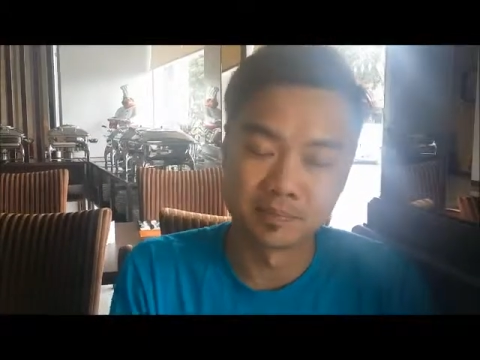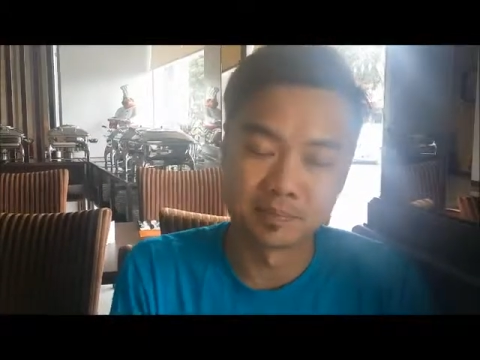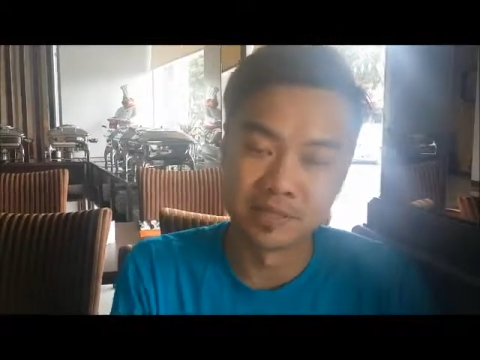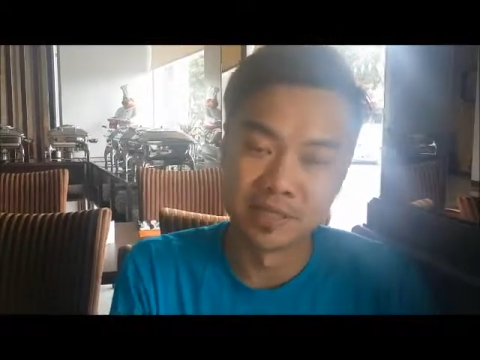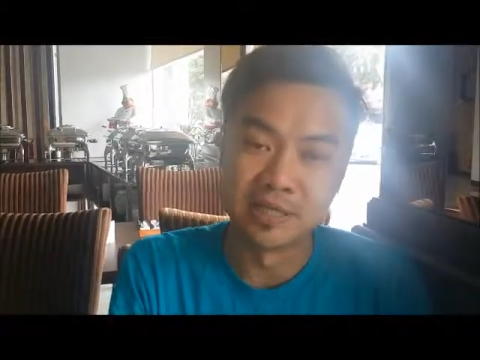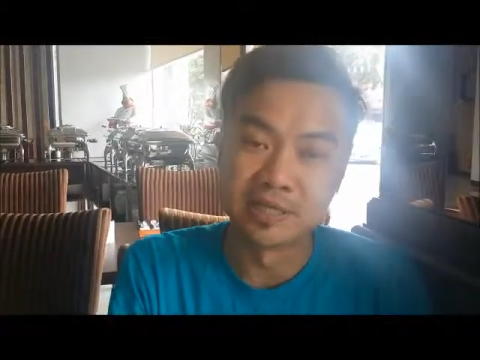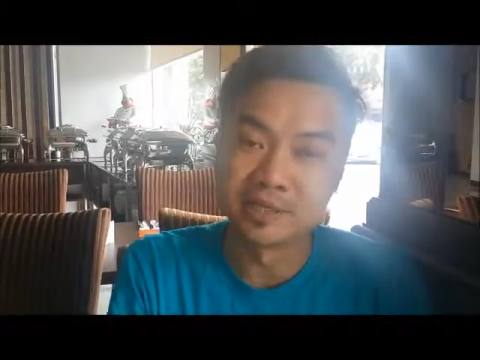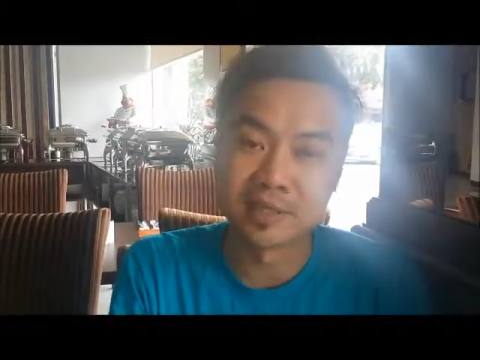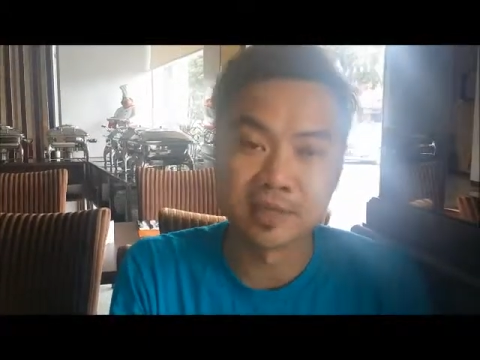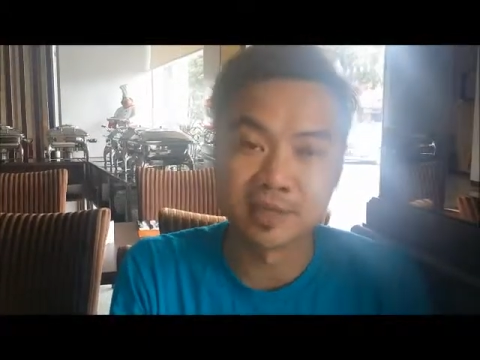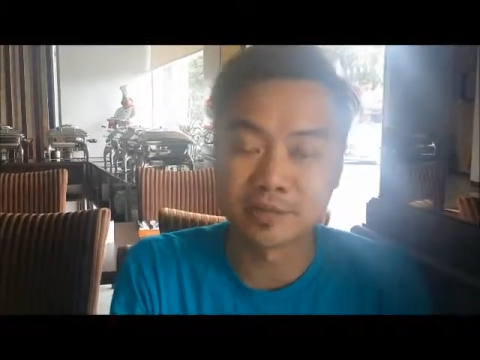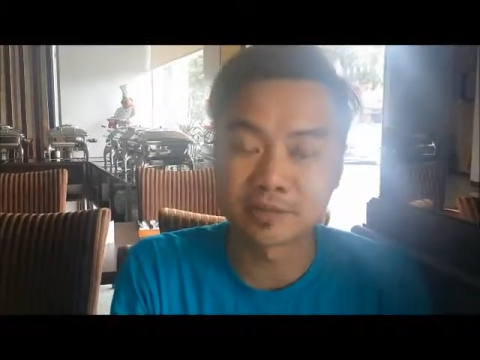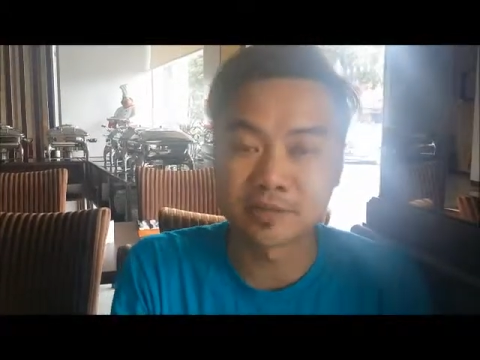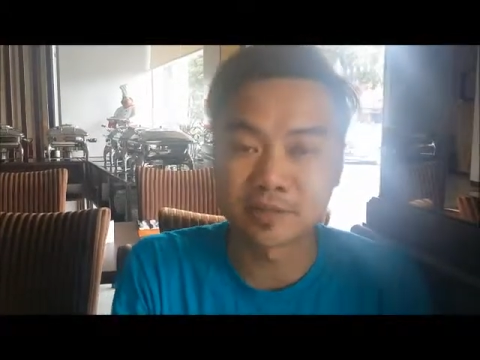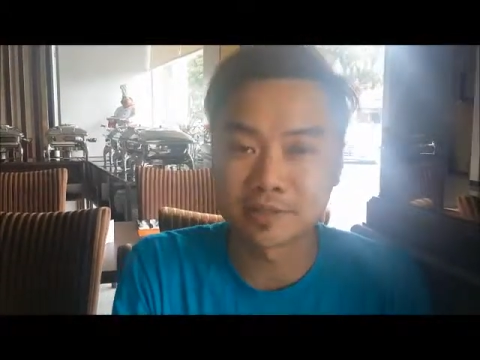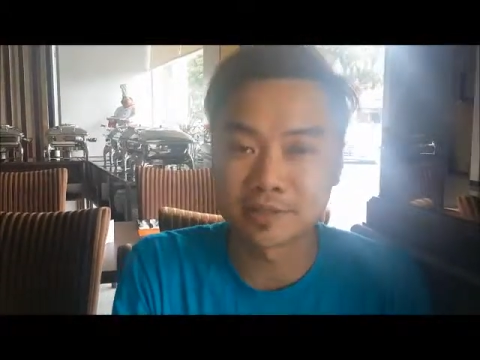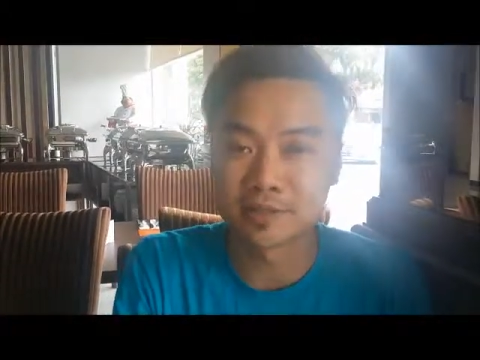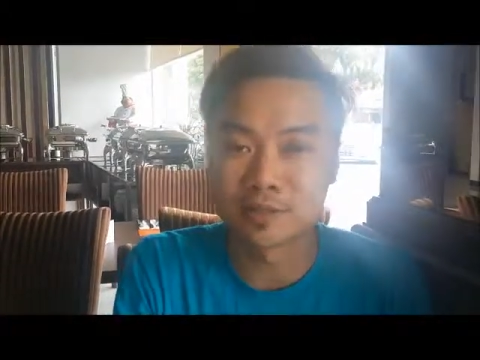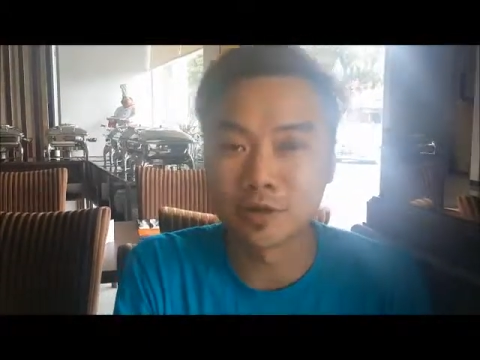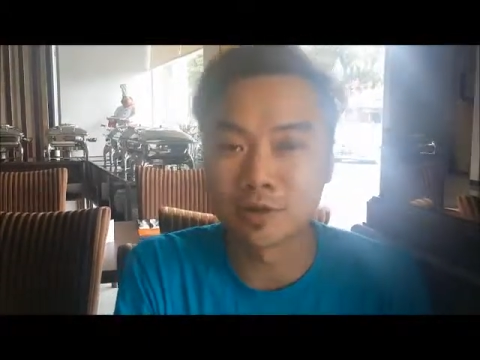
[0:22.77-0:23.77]
Since it
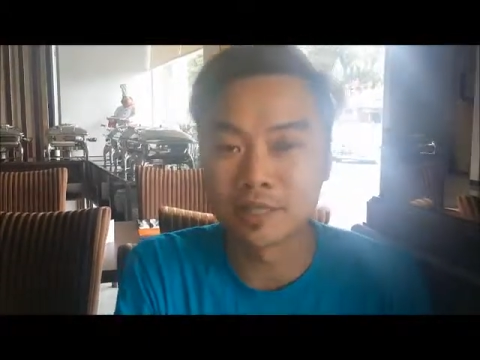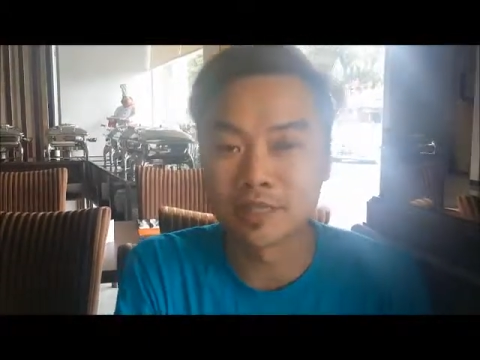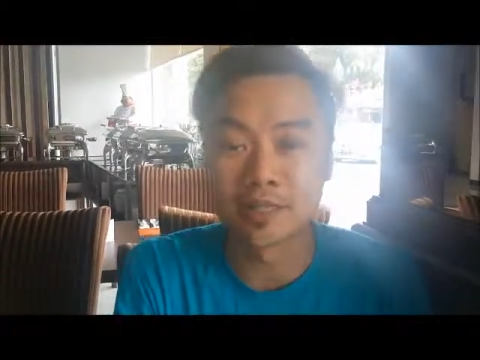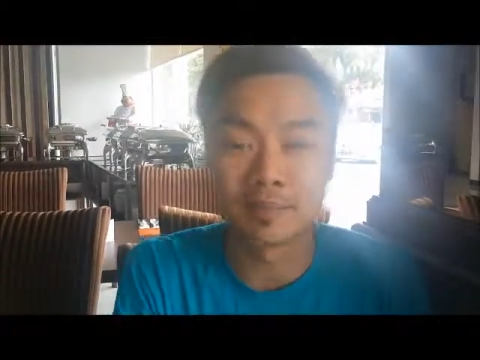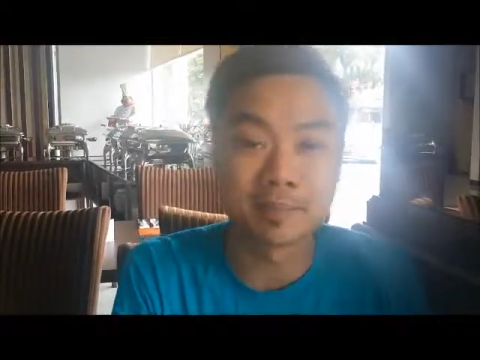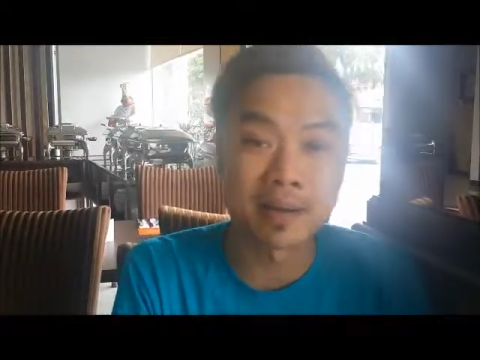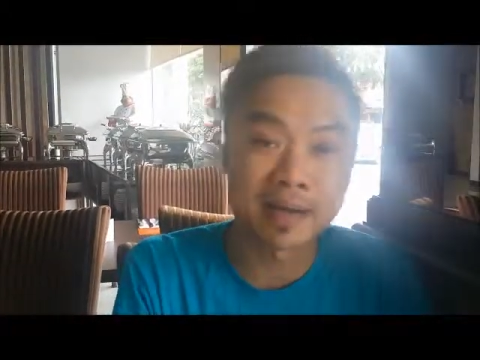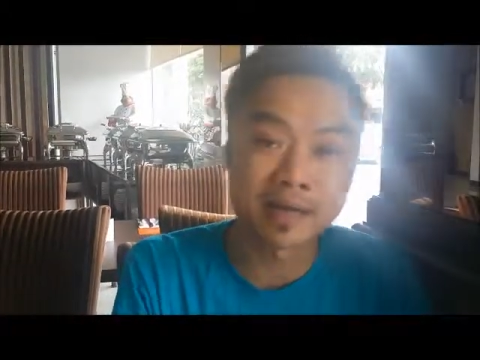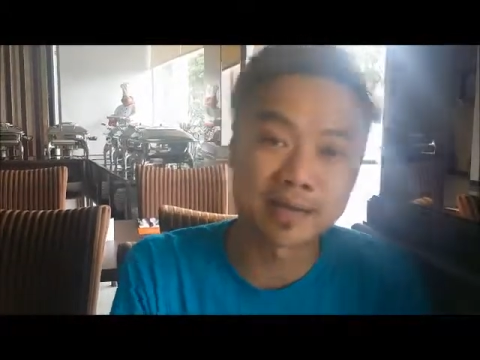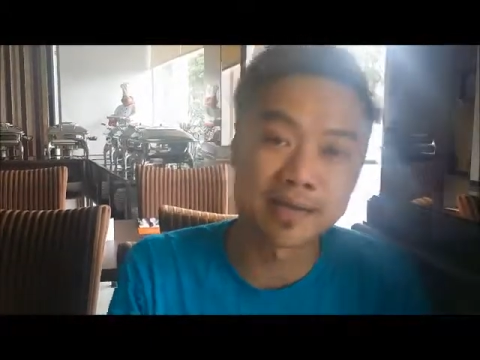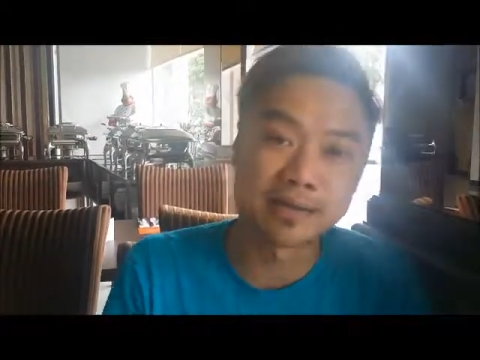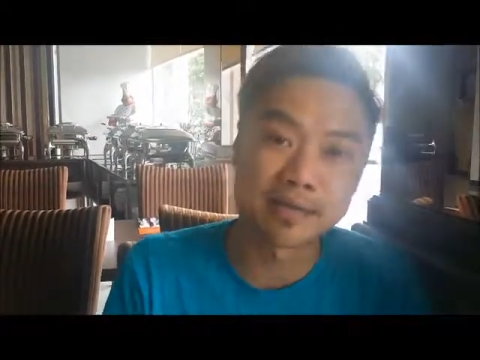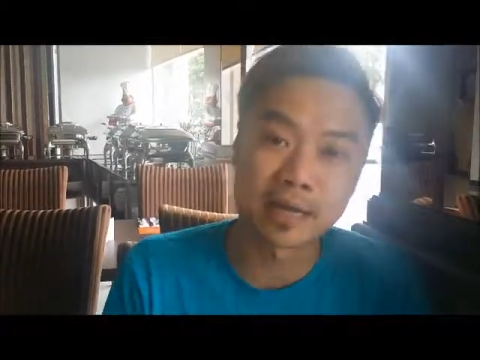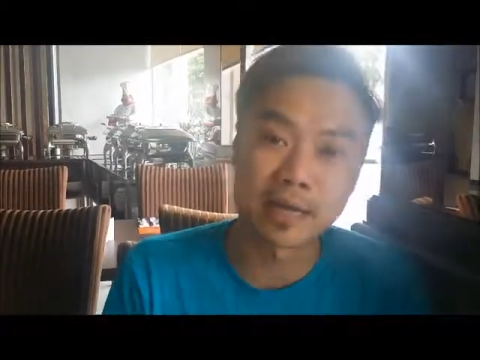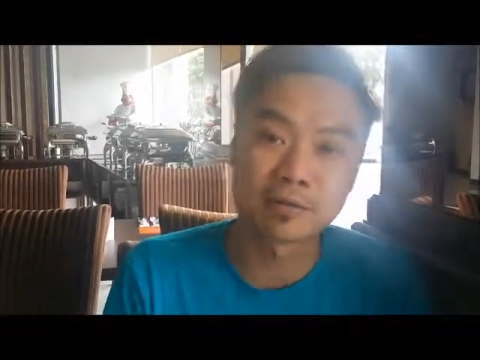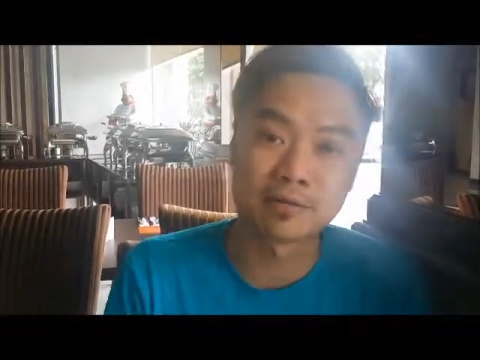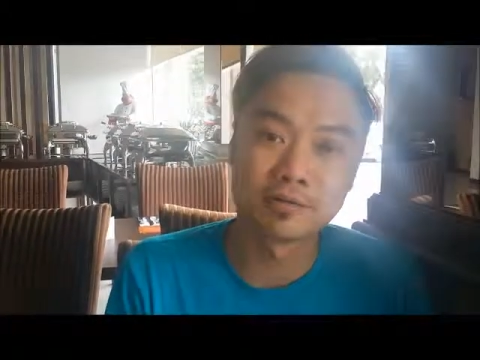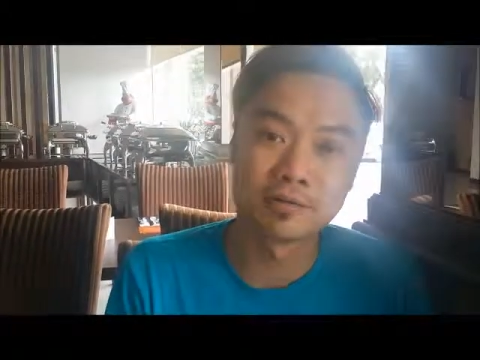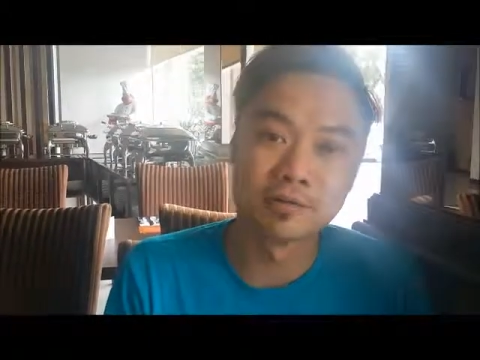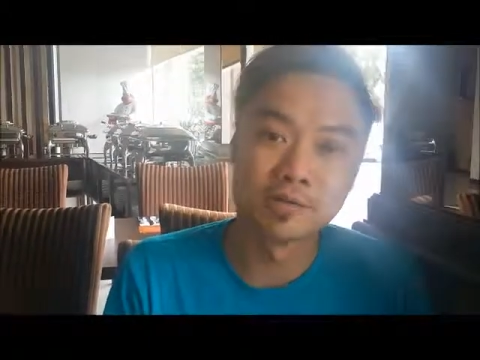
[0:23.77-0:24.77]
is not in the market
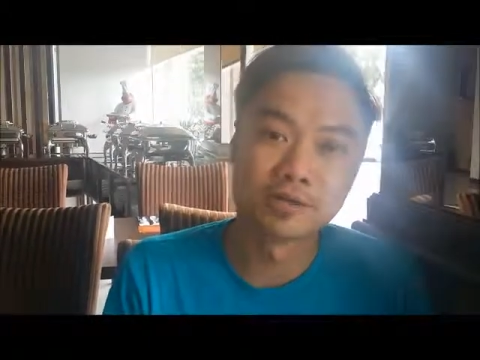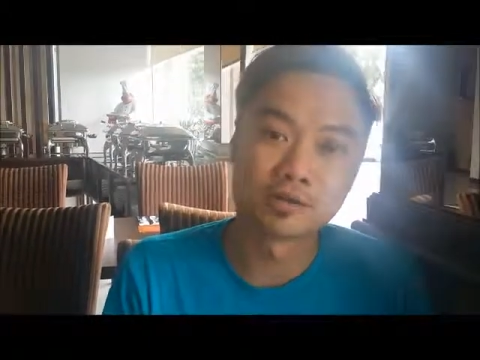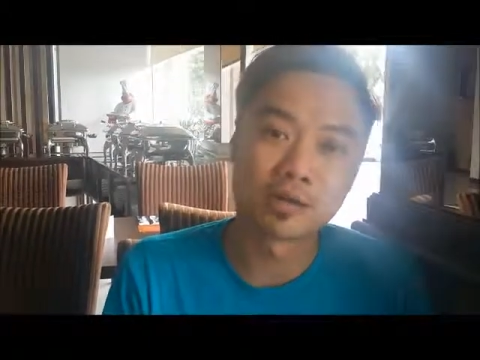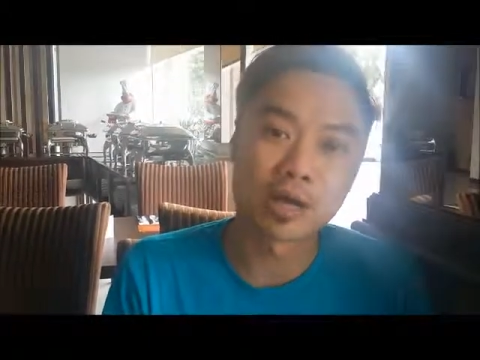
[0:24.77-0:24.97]
now,